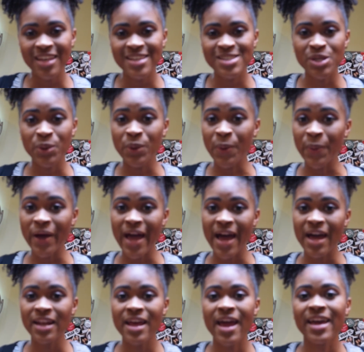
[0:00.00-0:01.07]
So go
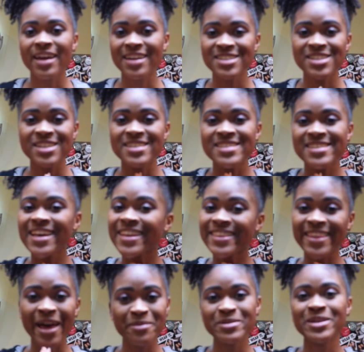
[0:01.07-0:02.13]
ahead and just
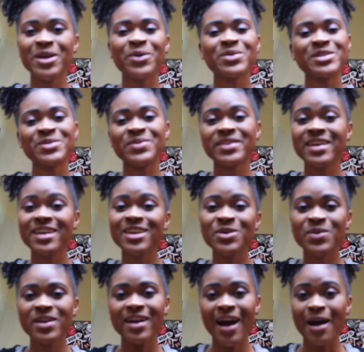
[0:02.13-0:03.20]
let me know what you think. You
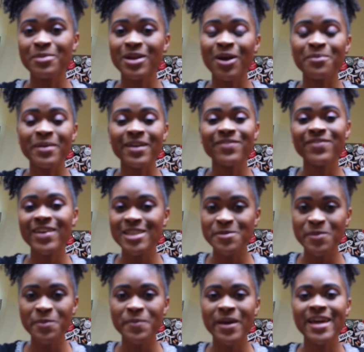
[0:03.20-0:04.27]
can comment on my
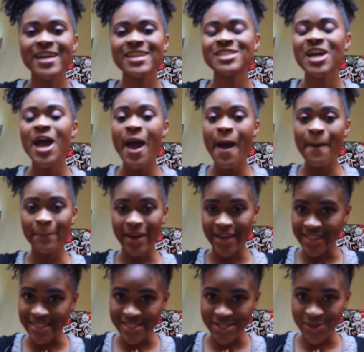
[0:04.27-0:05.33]
Facebook page, my
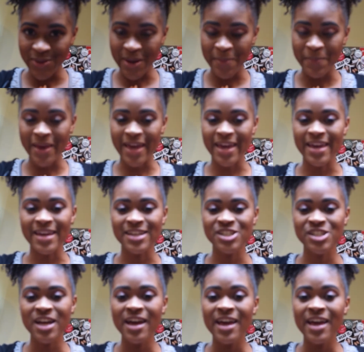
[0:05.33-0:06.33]
Instagram page.